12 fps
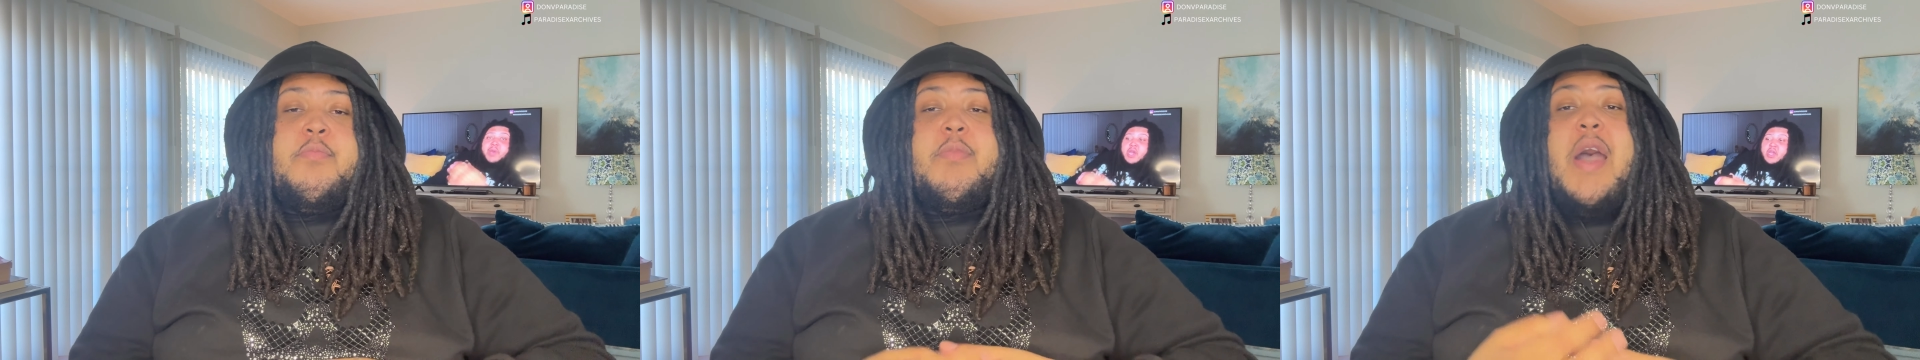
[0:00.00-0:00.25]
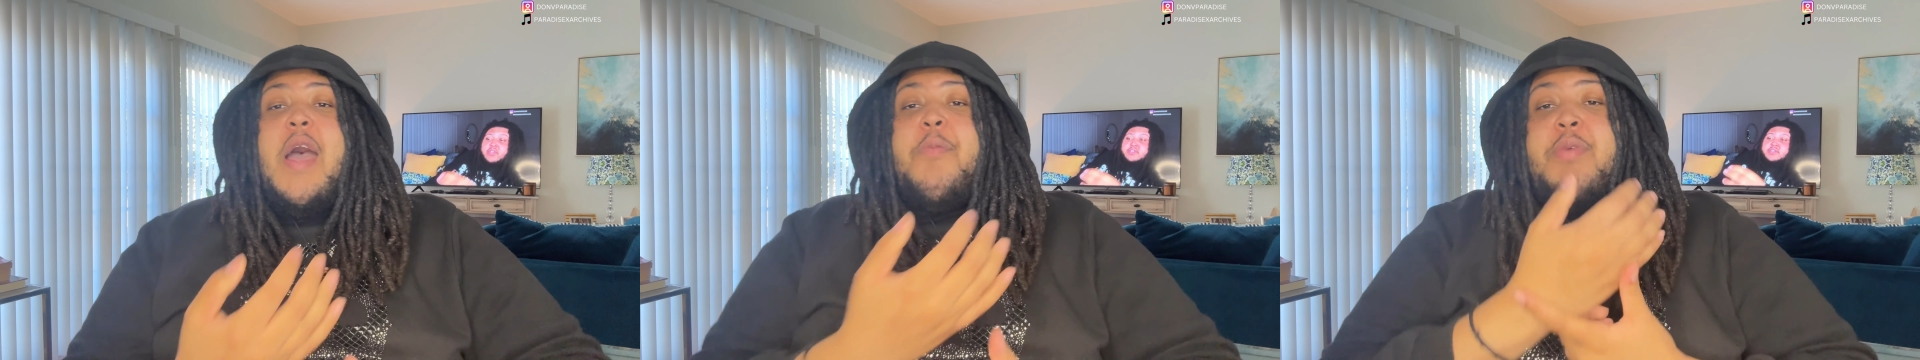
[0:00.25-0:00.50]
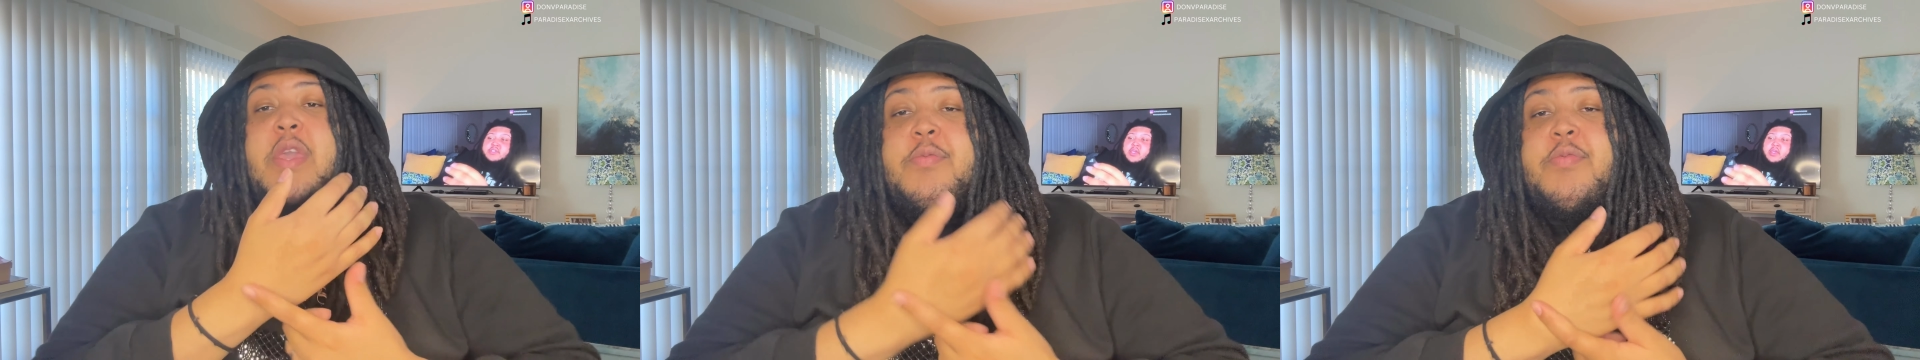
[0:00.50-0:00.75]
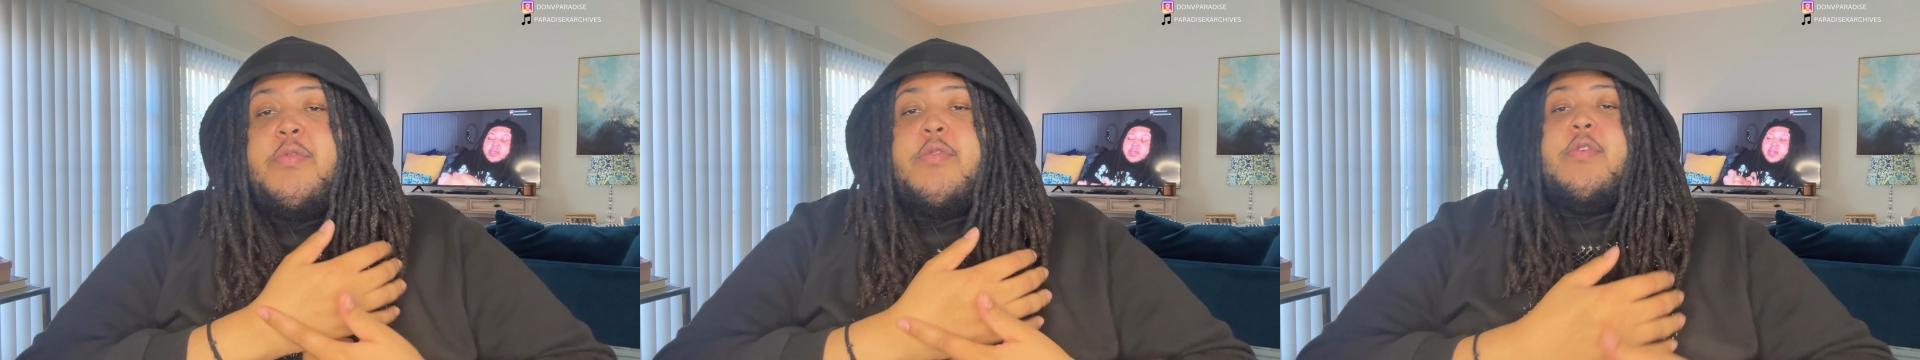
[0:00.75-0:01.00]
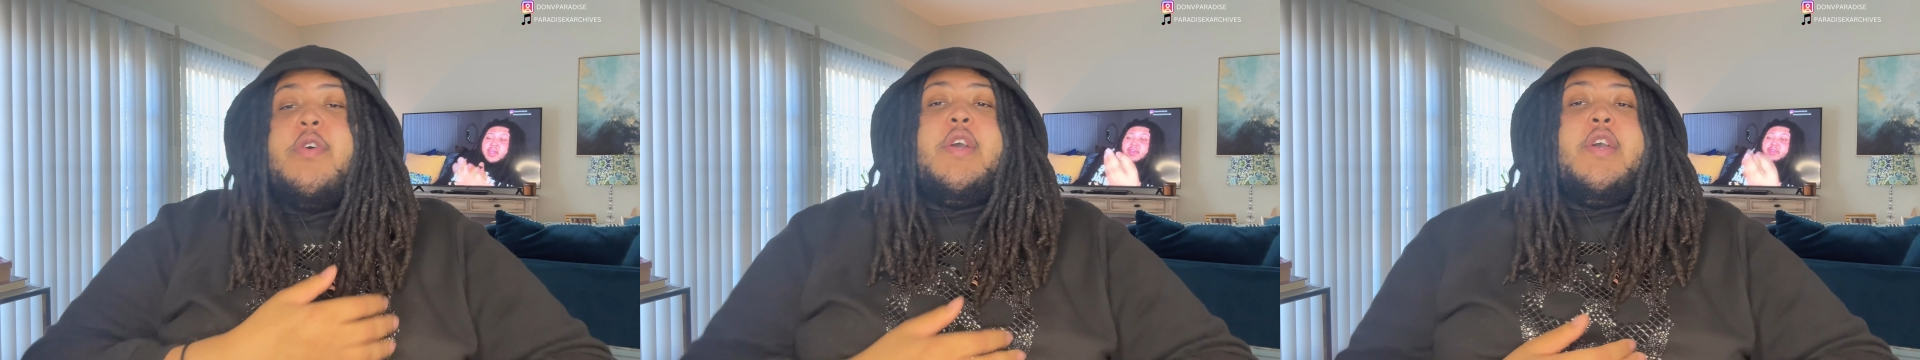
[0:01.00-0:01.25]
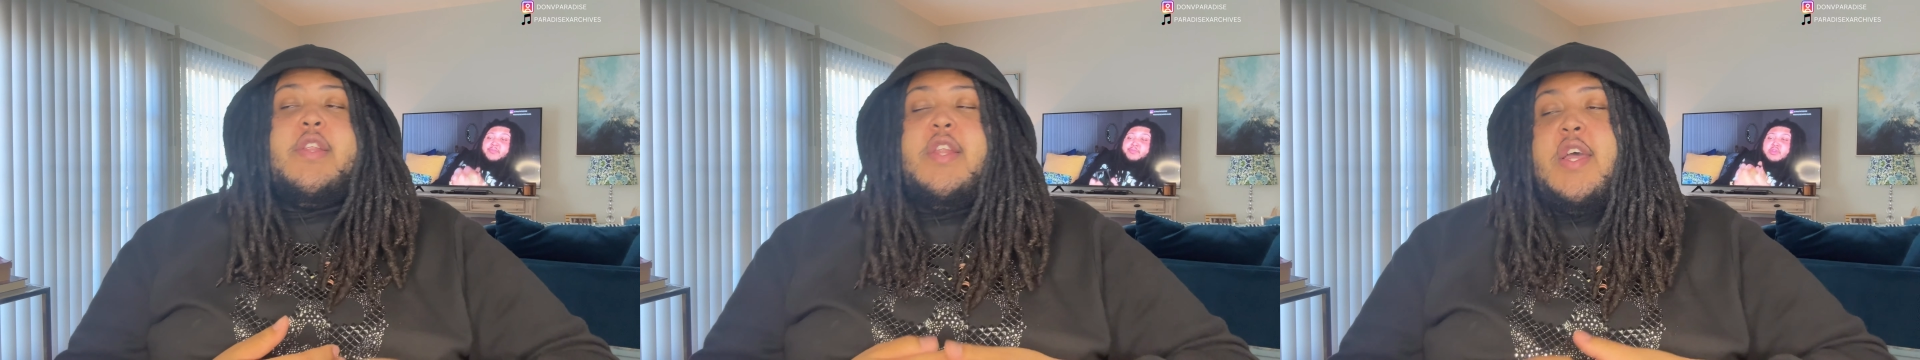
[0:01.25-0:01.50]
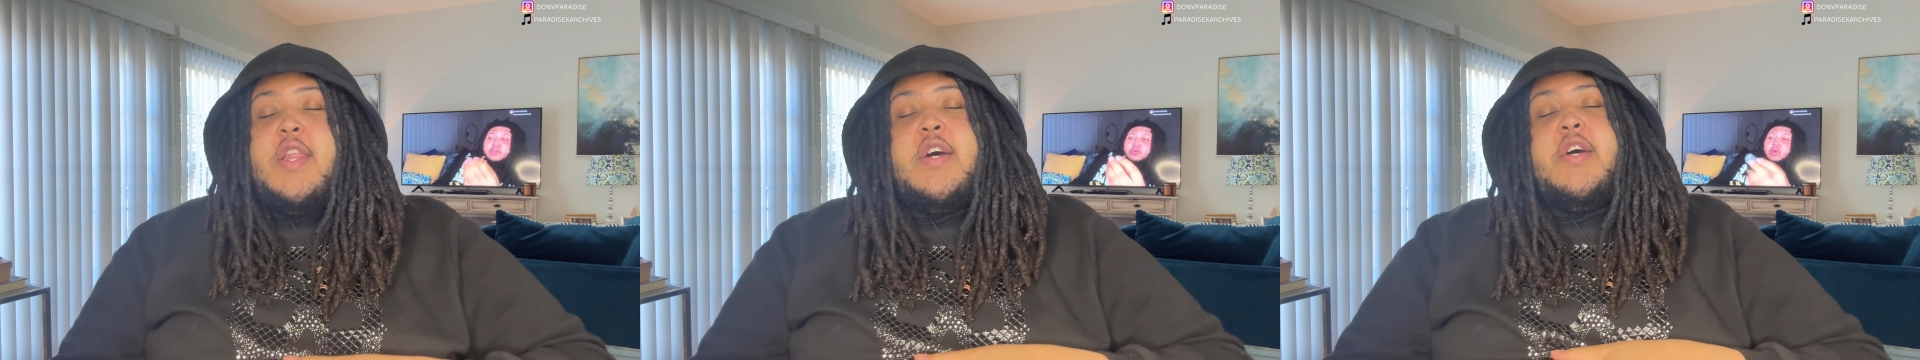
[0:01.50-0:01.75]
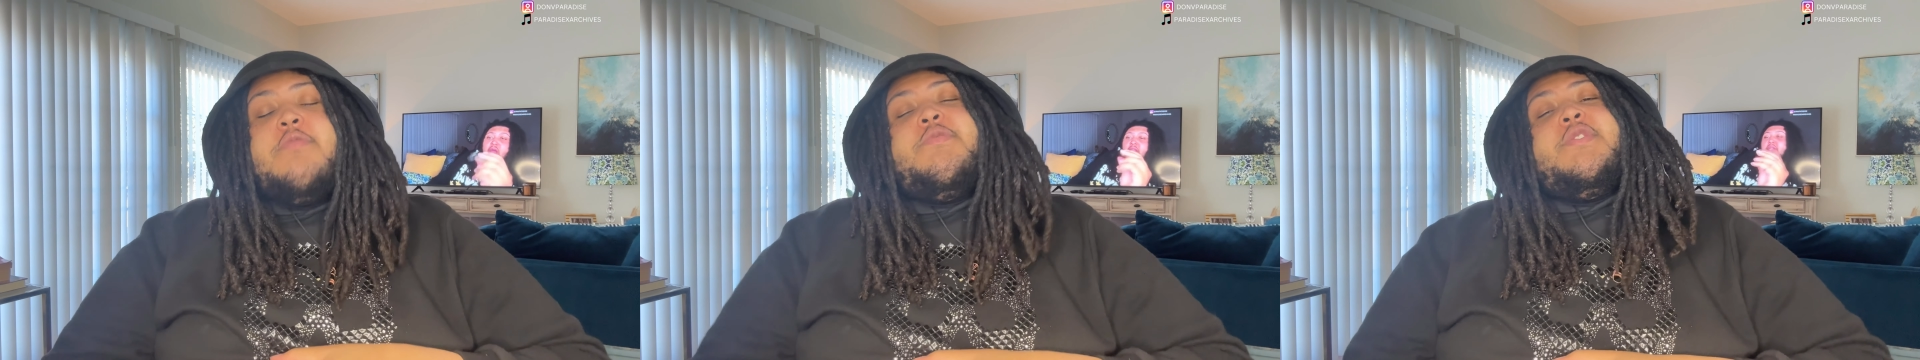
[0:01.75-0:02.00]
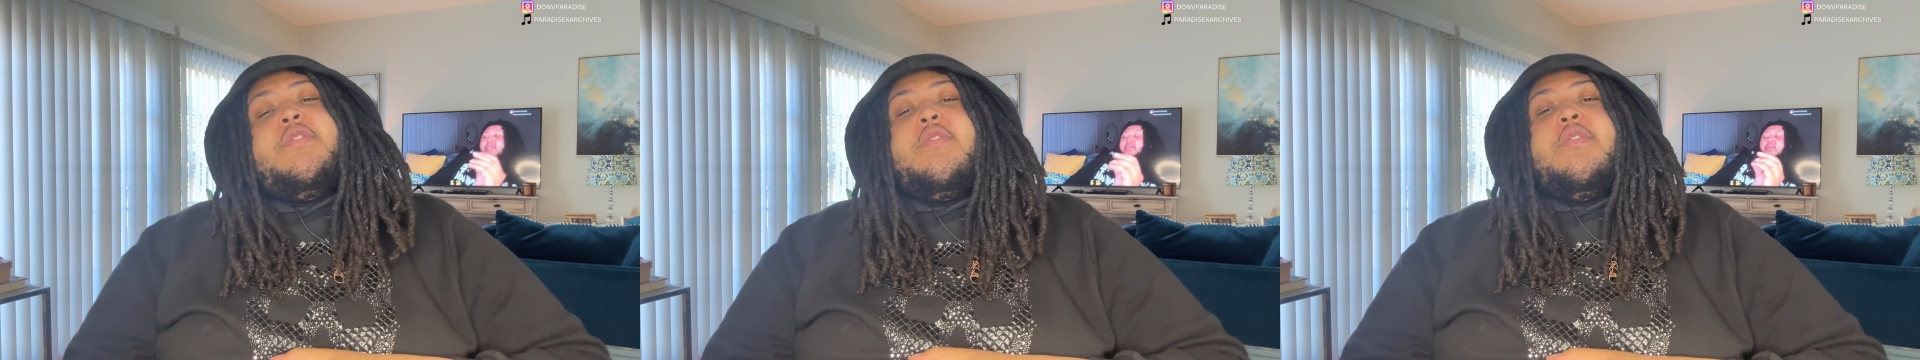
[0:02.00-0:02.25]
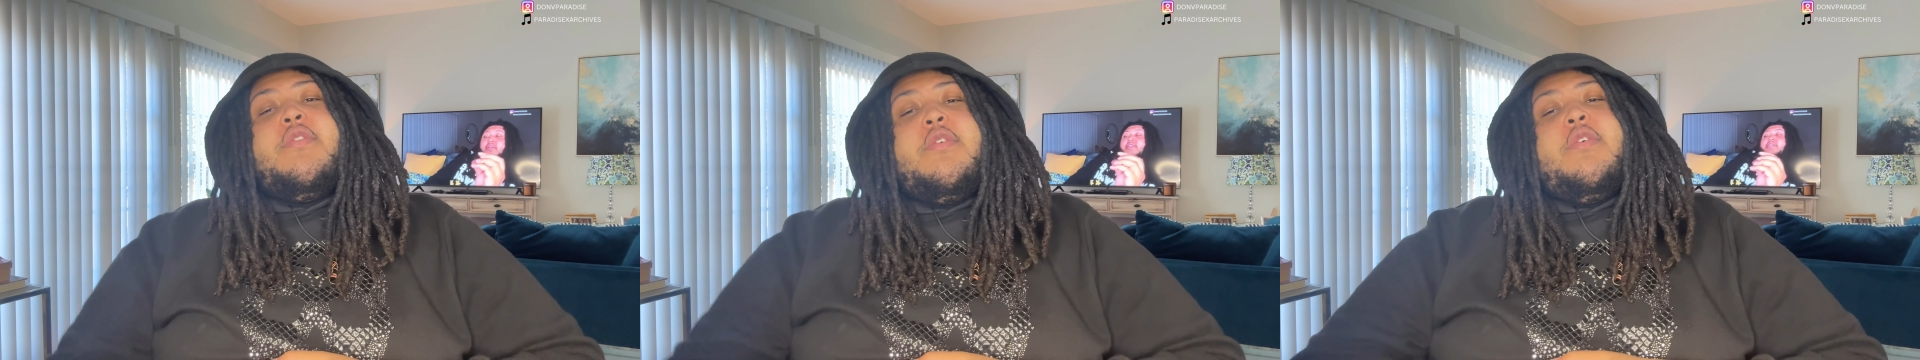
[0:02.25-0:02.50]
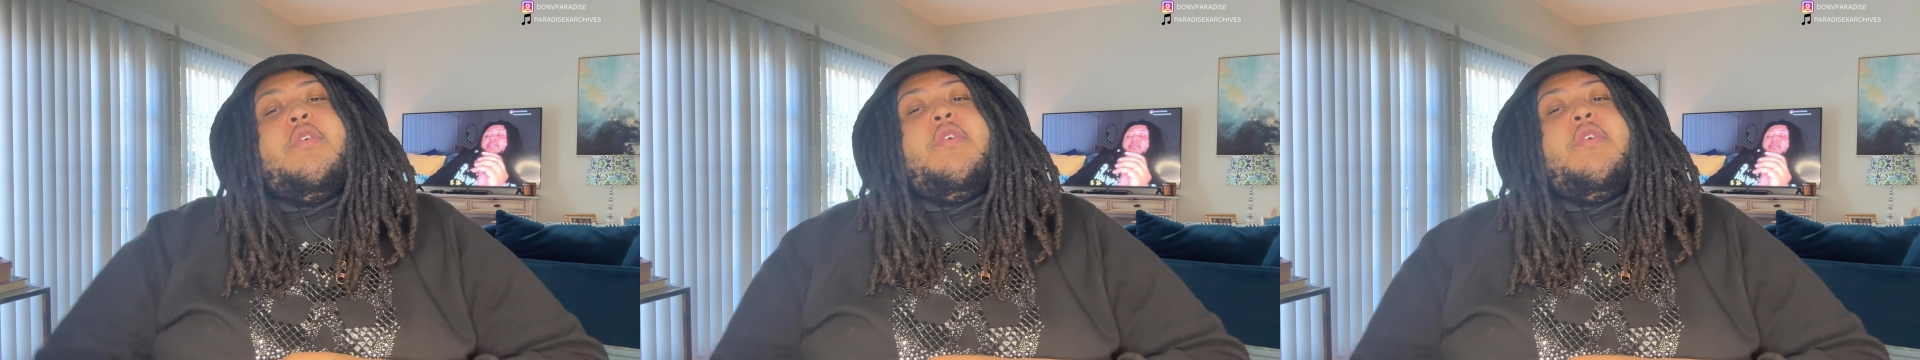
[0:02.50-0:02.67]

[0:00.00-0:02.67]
my people that love to,